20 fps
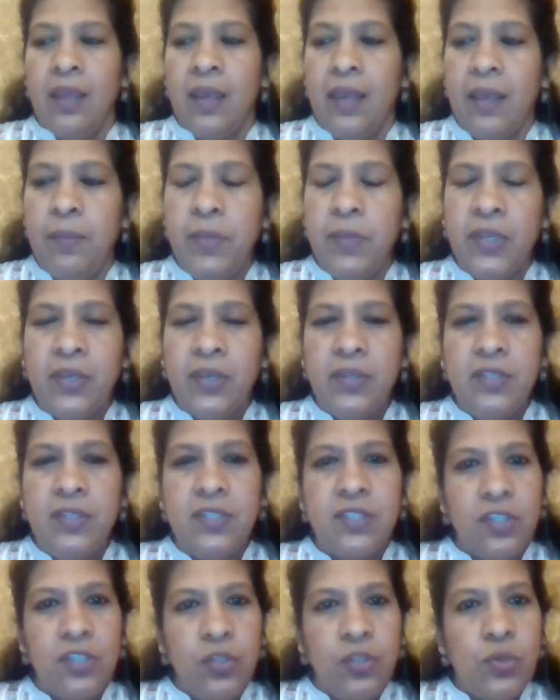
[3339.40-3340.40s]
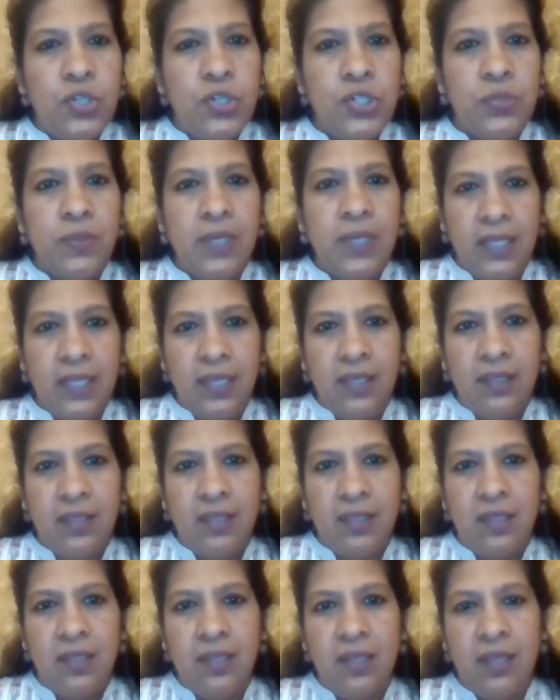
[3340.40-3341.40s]
Because usually,
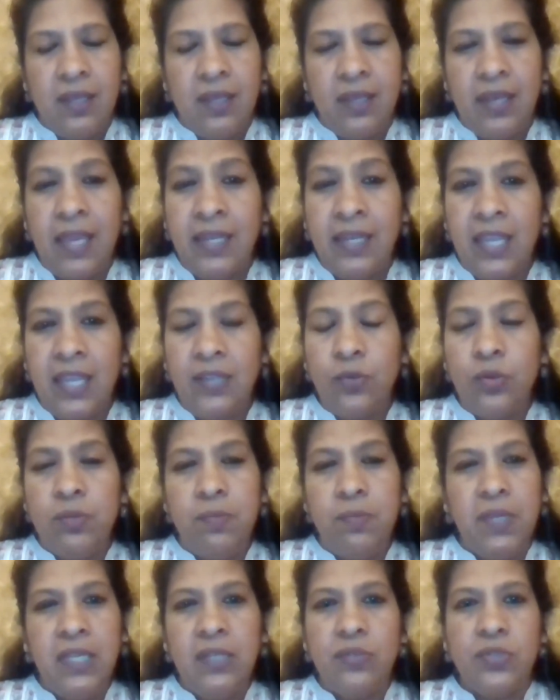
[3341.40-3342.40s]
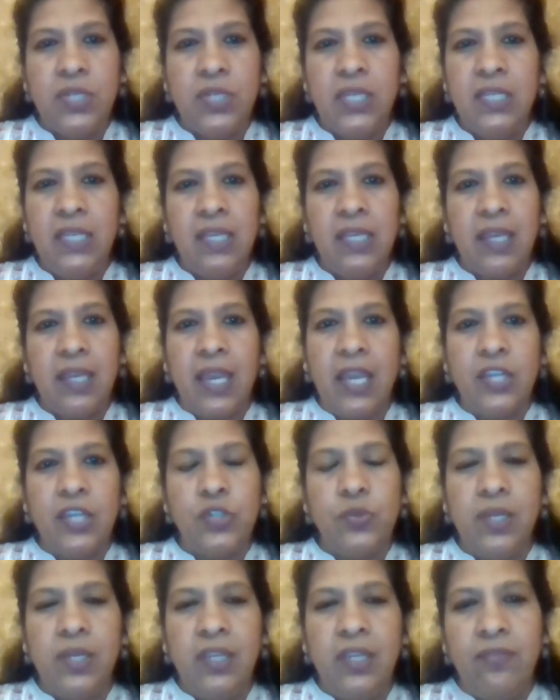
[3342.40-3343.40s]
and I don't mean reading
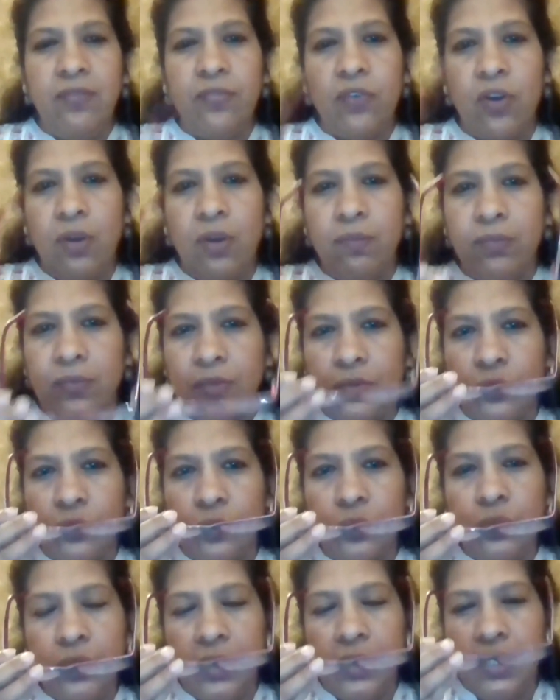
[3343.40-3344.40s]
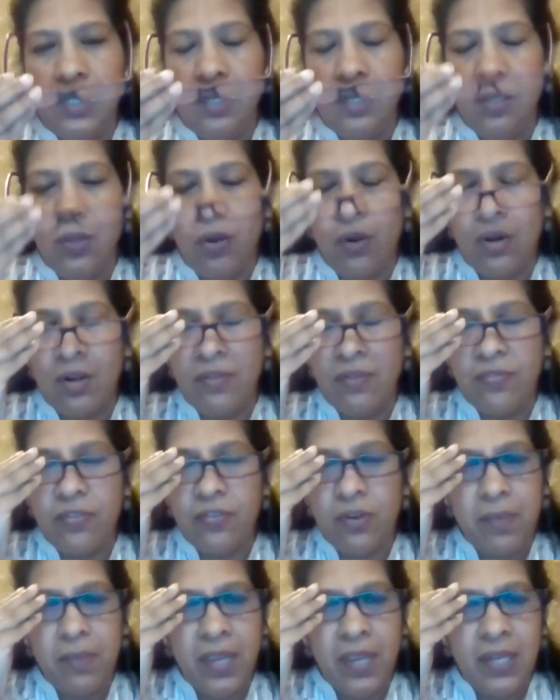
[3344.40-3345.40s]
casually from Google or
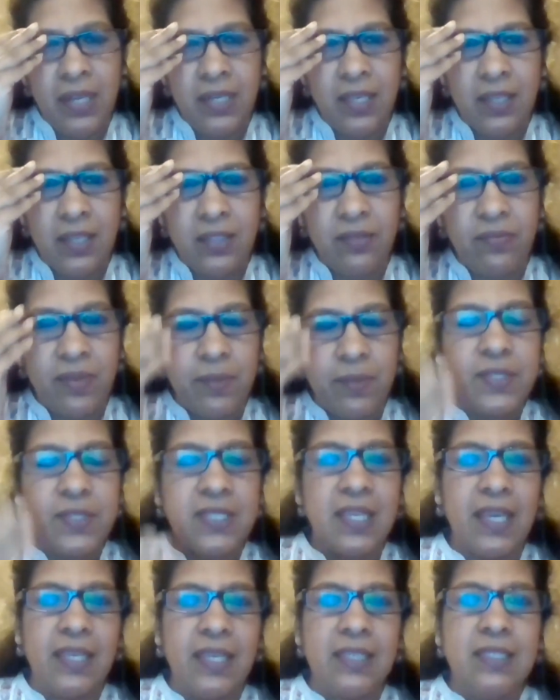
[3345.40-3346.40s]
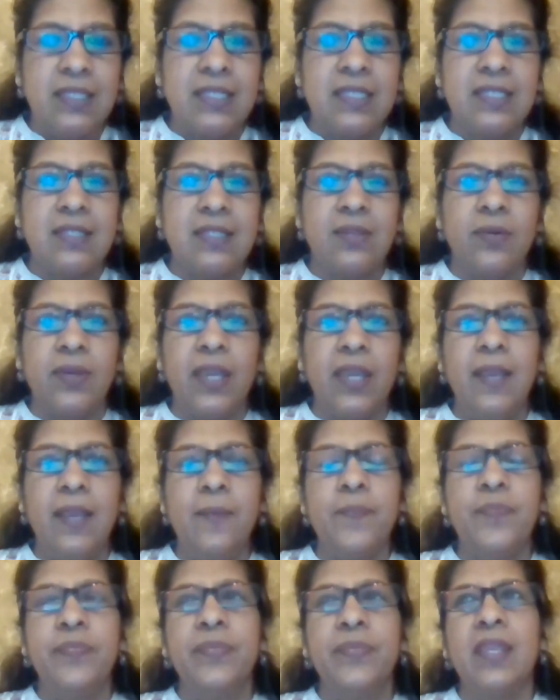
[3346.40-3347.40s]
from any other websites, okay?
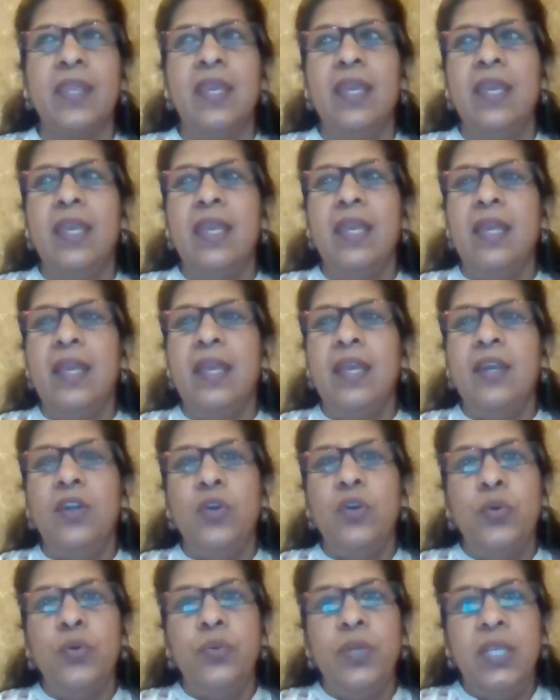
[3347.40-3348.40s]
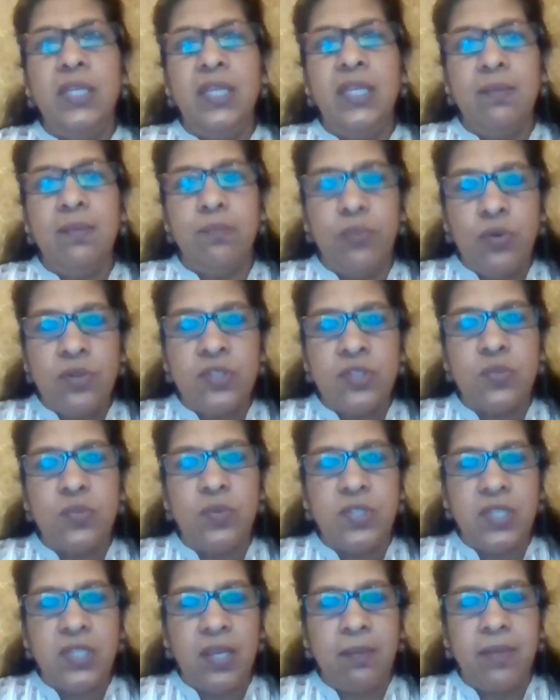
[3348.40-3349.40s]
Reading books
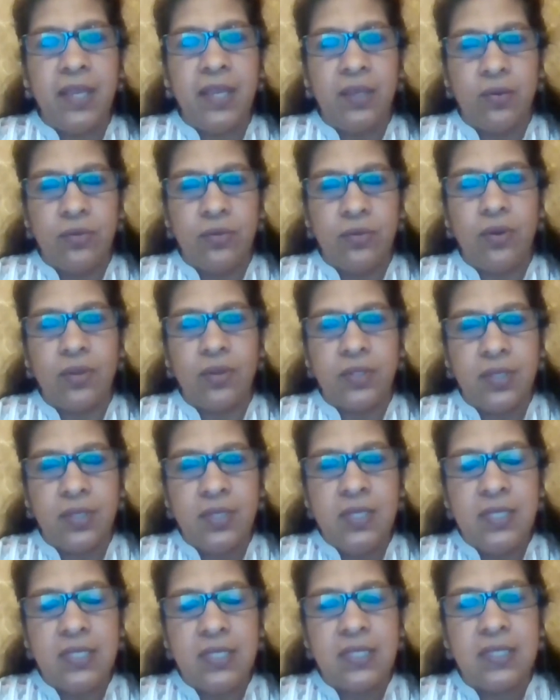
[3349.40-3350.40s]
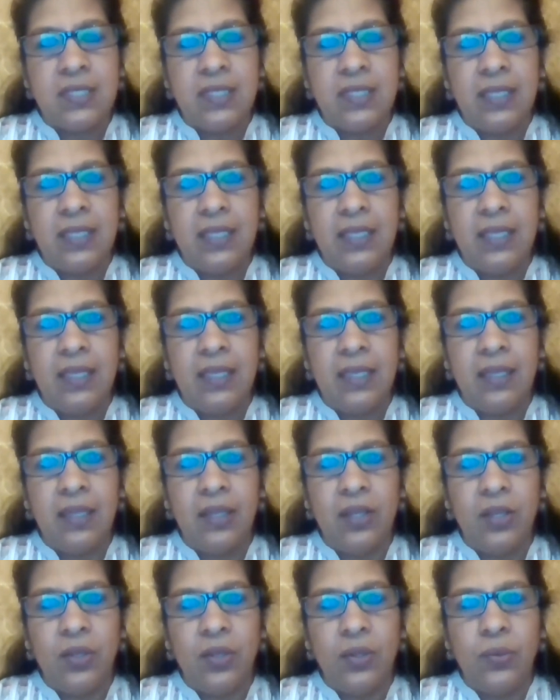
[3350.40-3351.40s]
which are by good authors,
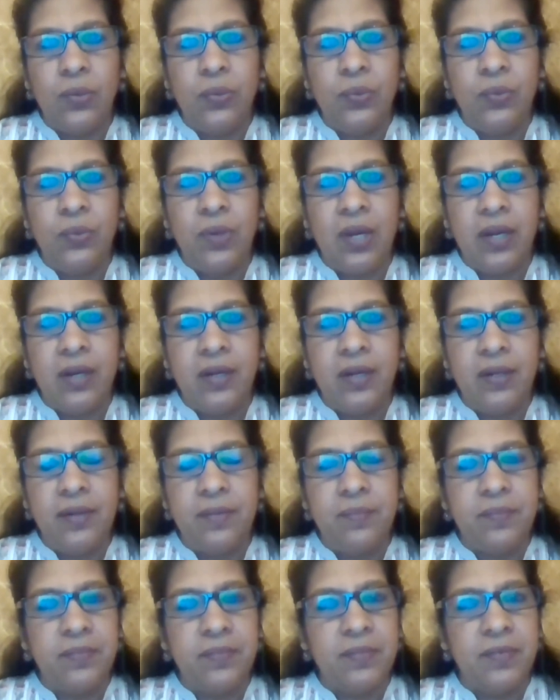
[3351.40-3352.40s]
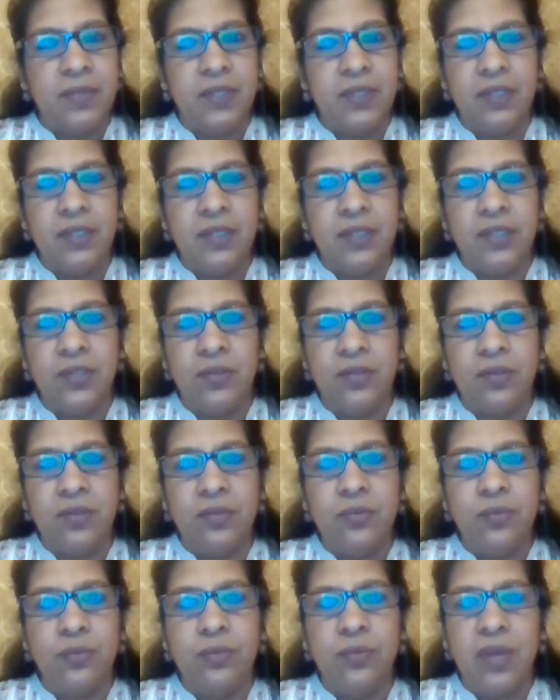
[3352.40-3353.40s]
who are,
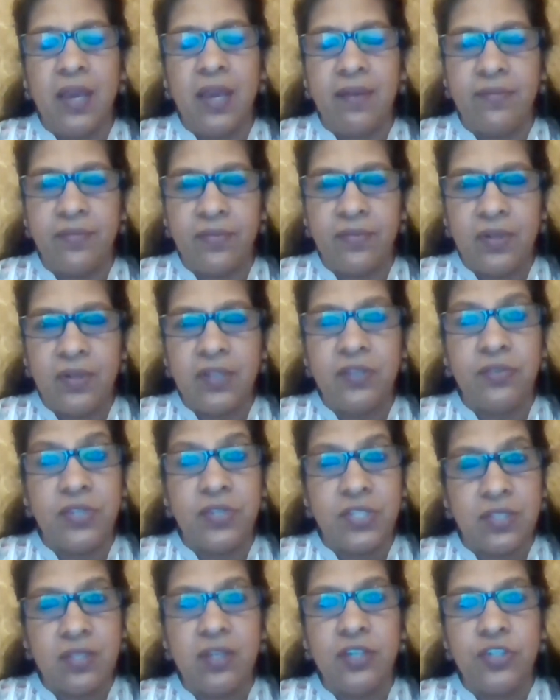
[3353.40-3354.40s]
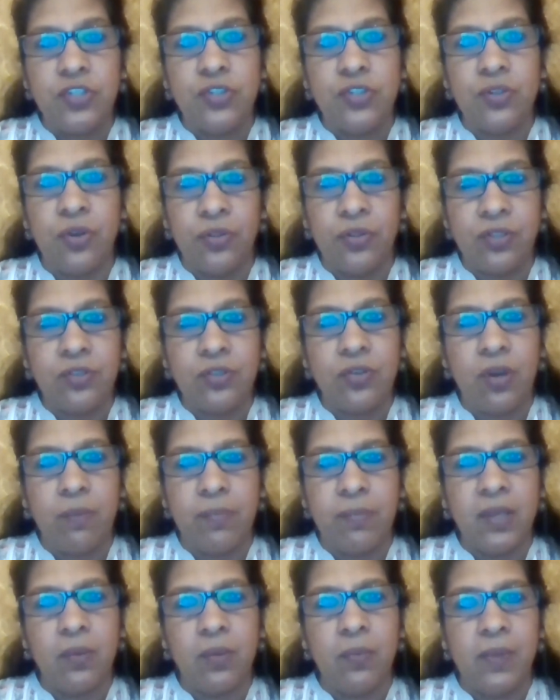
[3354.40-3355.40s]
who have researched on the
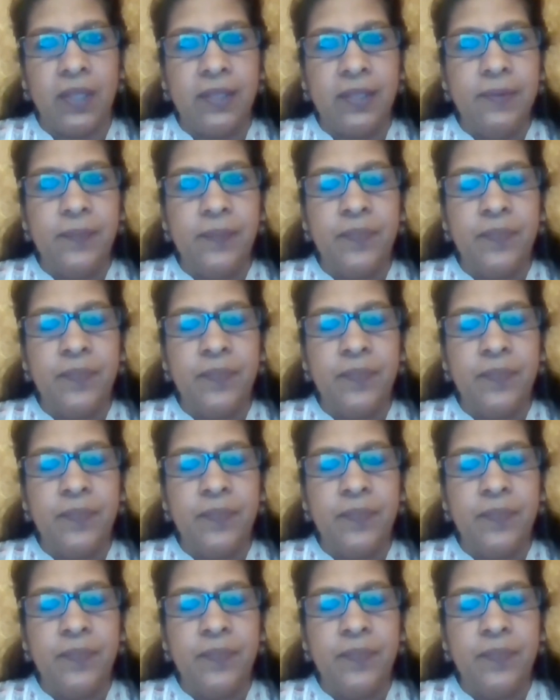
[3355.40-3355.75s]
topic well,